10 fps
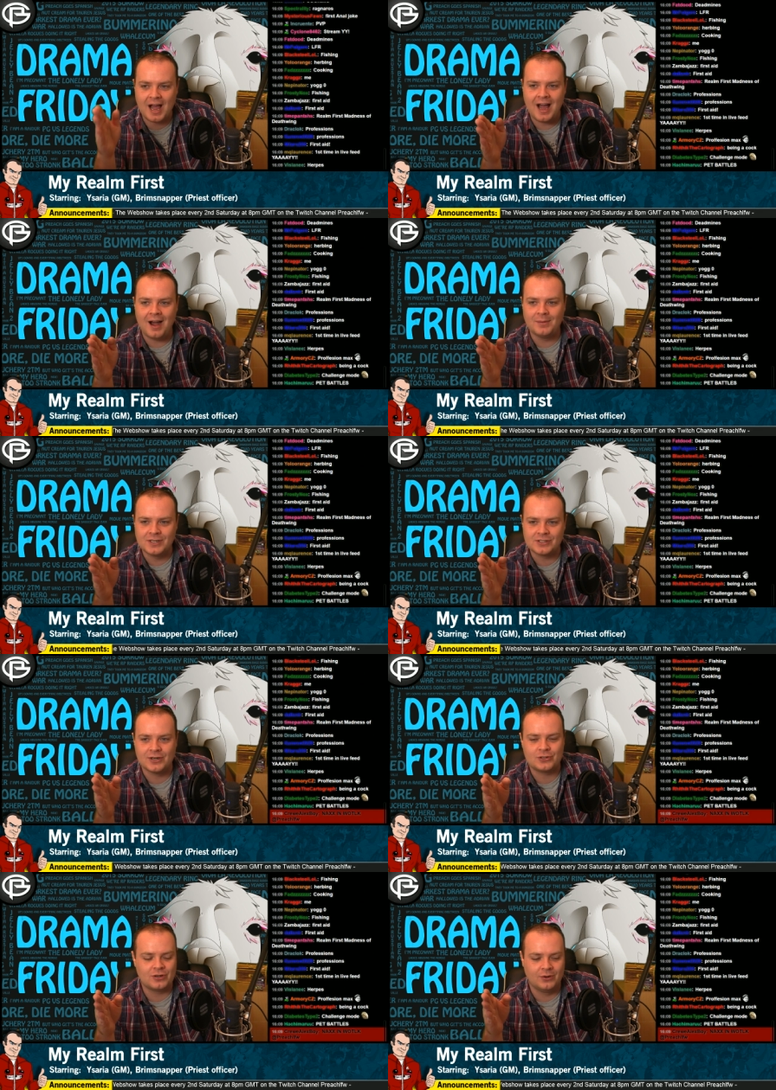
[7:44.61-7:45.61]
arm
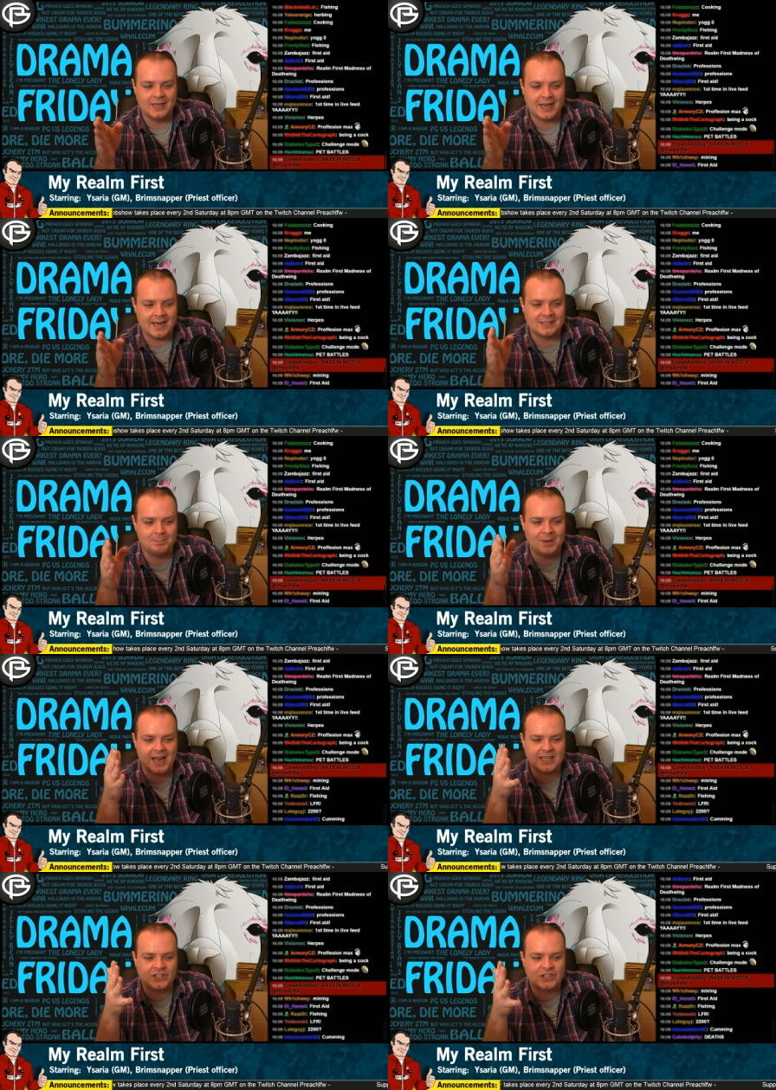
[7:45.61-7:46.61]
research Troll DKs, there'd be
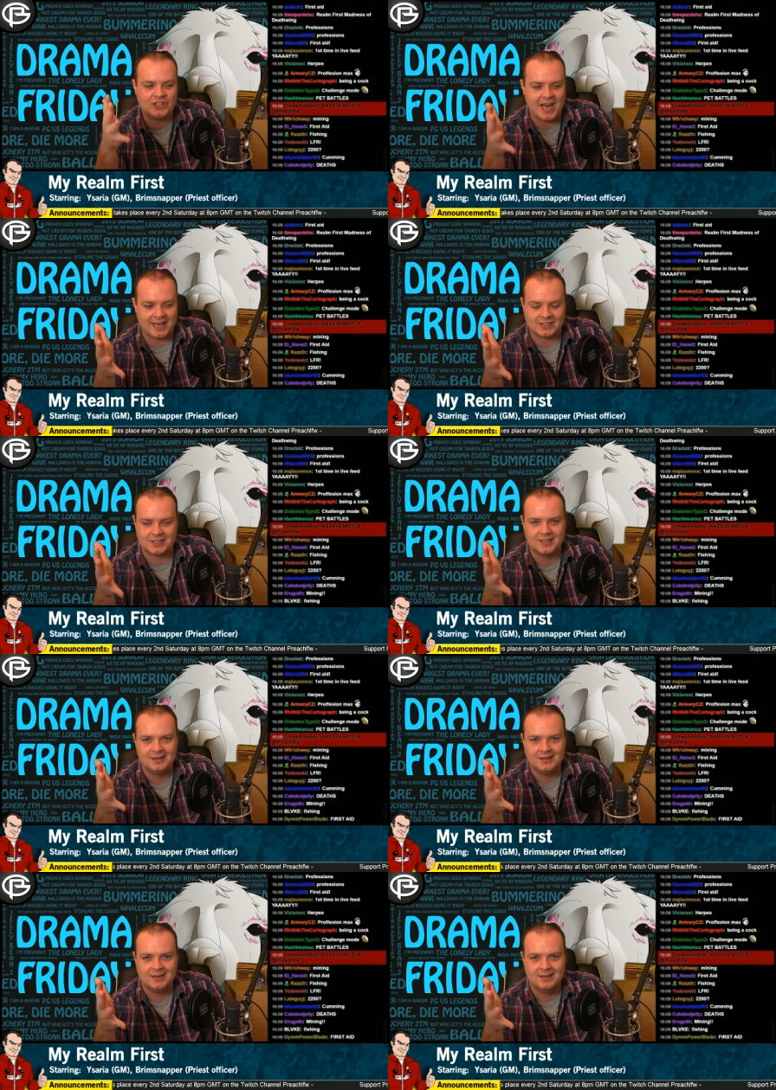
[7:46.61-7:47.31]
like six